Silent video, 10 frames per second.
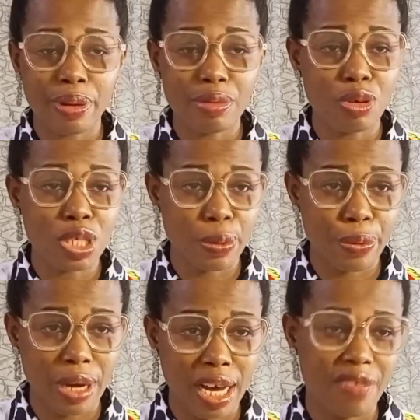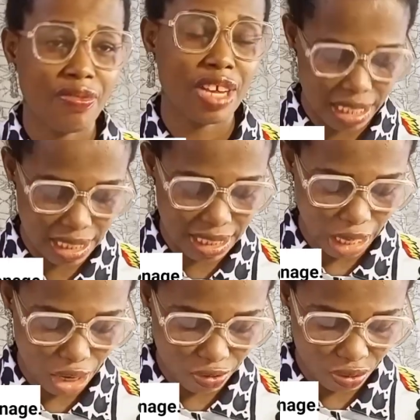the problem most people have in this
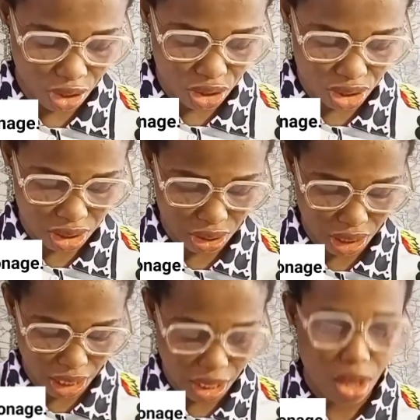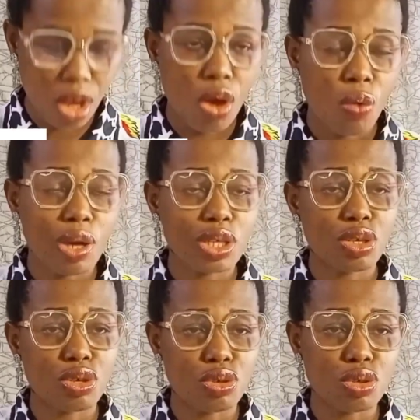kind of question, okay, when
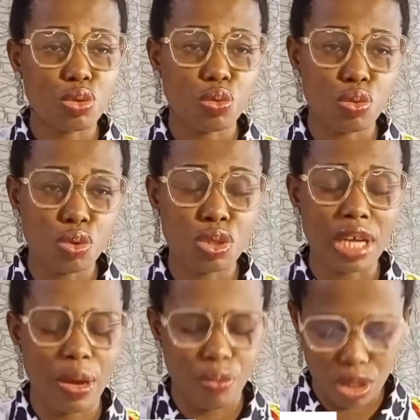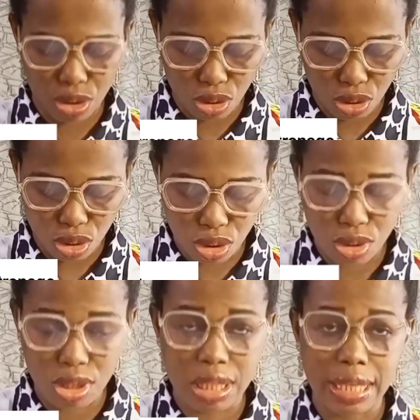to use would and when to use
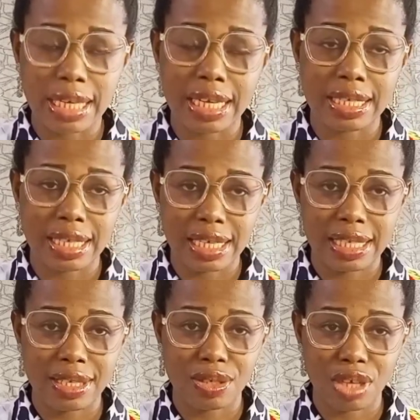used to in a sentence.